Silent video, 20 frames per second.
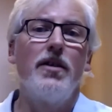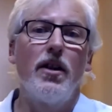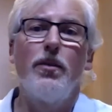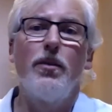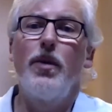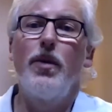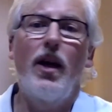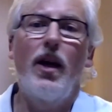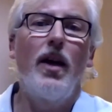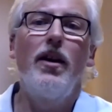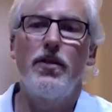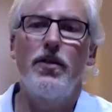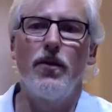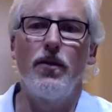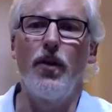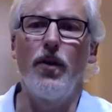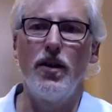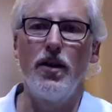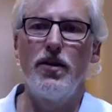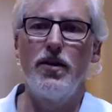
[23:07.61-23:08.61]
At the beginnings of
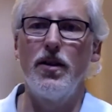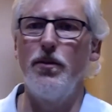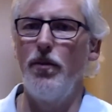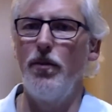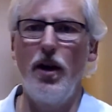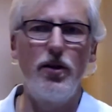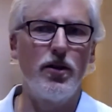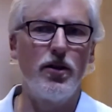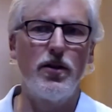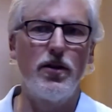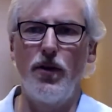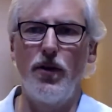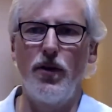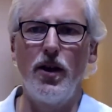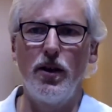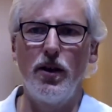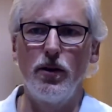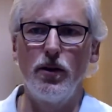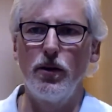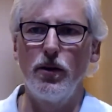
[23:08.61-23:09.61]
this, it may just
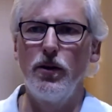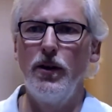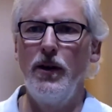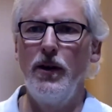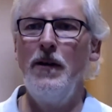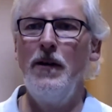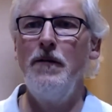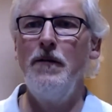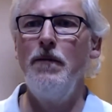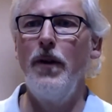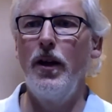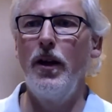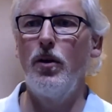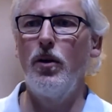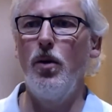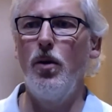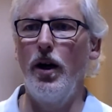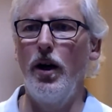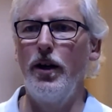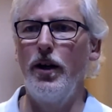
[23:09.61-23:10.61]
feel
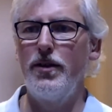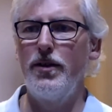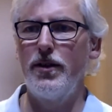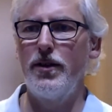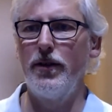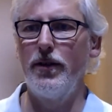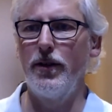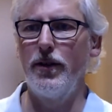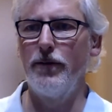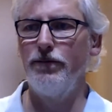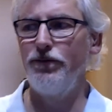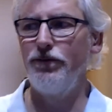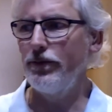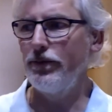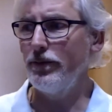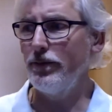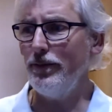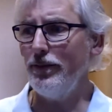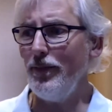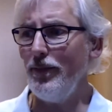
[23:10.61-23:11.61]
quite
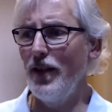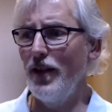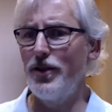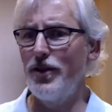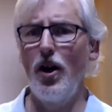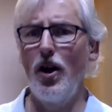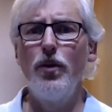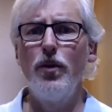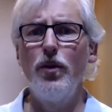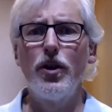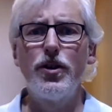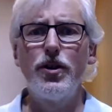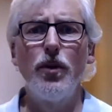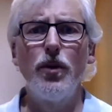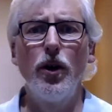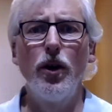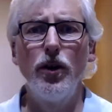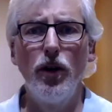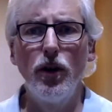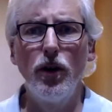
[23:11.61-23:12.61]
so much to
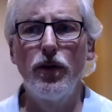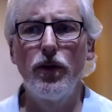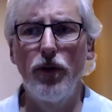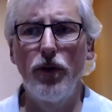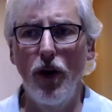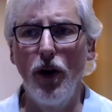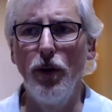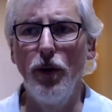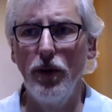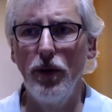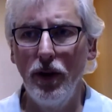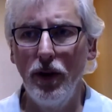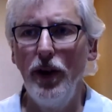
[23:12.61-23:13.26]
unhook from.